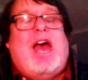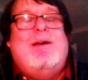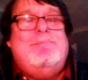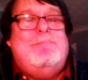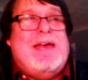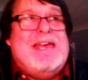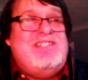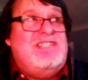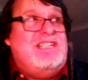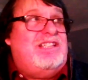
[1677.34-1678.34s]

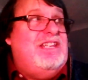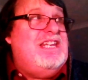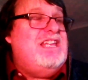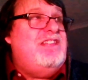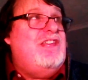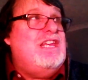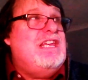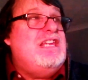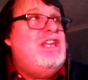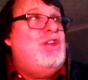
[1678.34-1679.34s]
Basically,
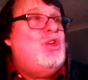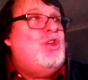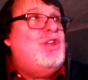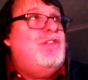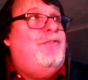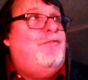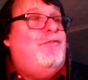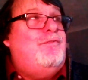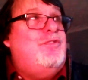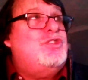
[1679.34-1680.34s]
the
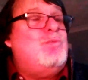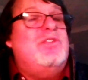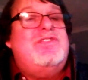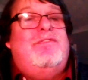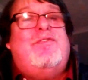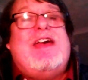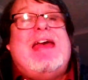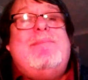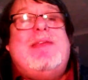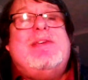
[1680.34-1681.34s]
Swanson
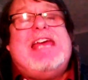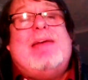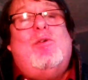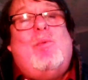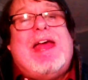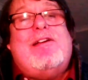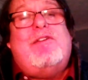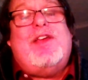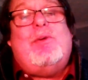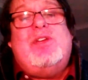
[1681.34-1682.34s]
family became aware
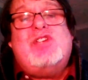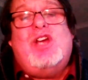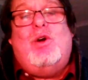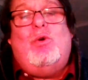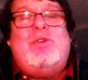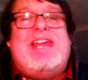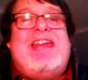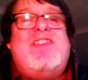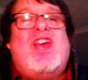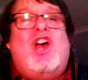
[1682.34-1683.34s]
of it, we're told,
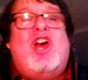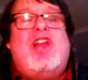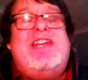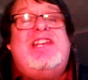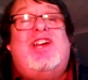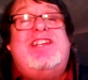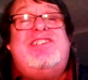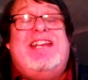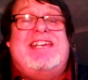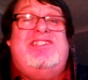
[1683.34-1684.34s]
in the early
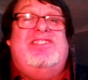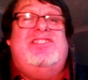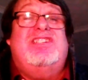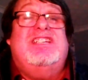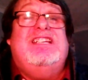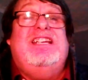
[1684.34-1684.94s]
1980s.